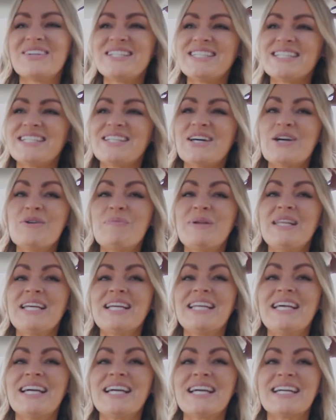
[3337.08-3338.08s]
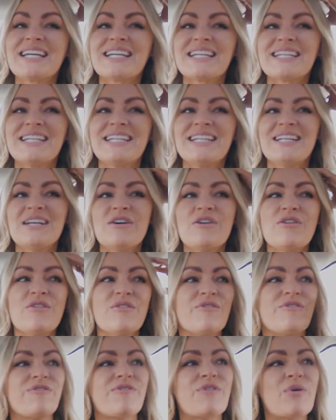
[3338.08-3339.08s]
We did an opening link yeah.
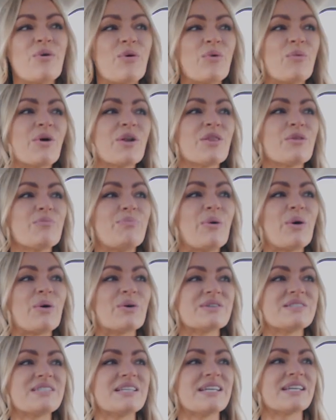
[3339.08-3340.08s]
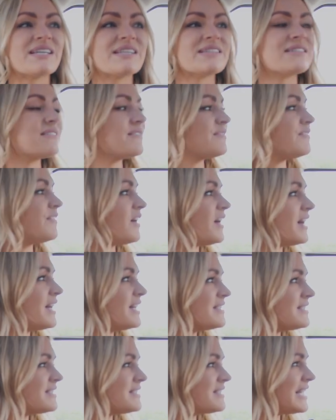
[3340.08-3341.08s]
for one of the boxing
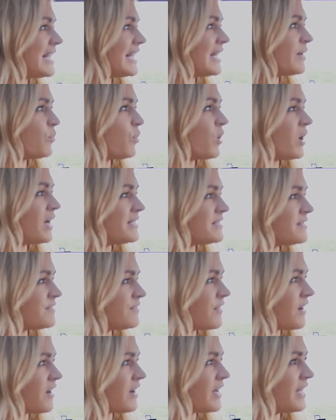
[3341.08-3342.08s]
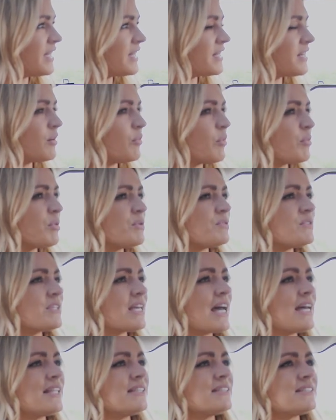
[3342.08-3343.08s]
fights, Dillian Whyte's fight, can't remember who it was
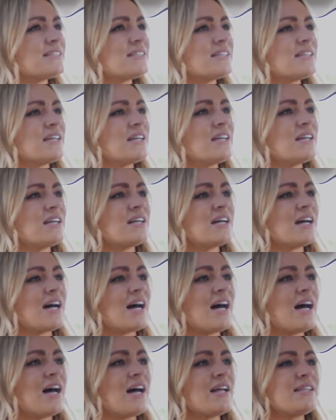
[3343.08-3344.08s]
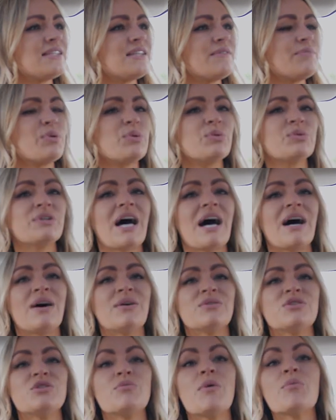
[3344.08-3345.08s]
against, and he pulled
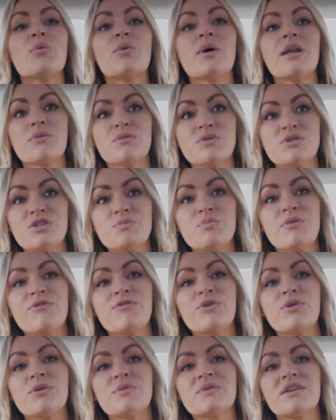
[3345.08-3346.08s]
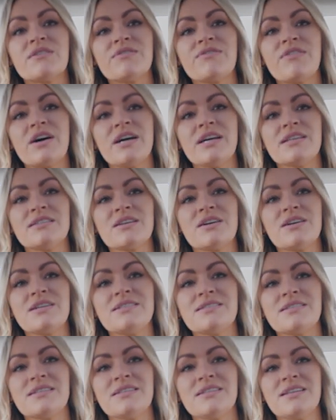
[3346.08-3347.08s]
out. Do you remember when it was just before he was going to fight
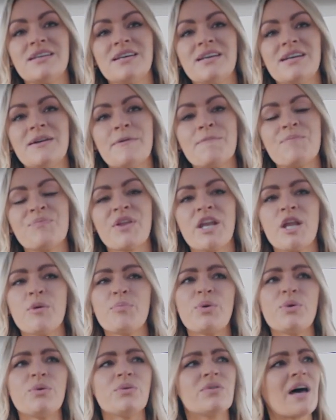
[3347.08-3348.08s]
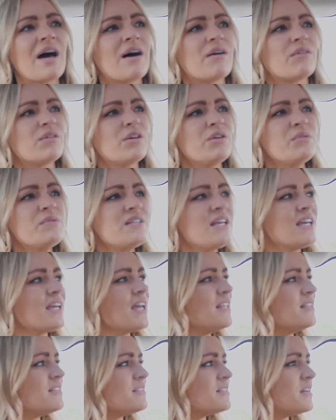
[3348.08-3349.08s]
Tyson? Yeah. And he pulled out, who was it
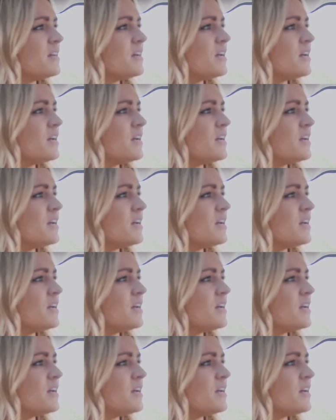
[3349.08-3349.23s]
against?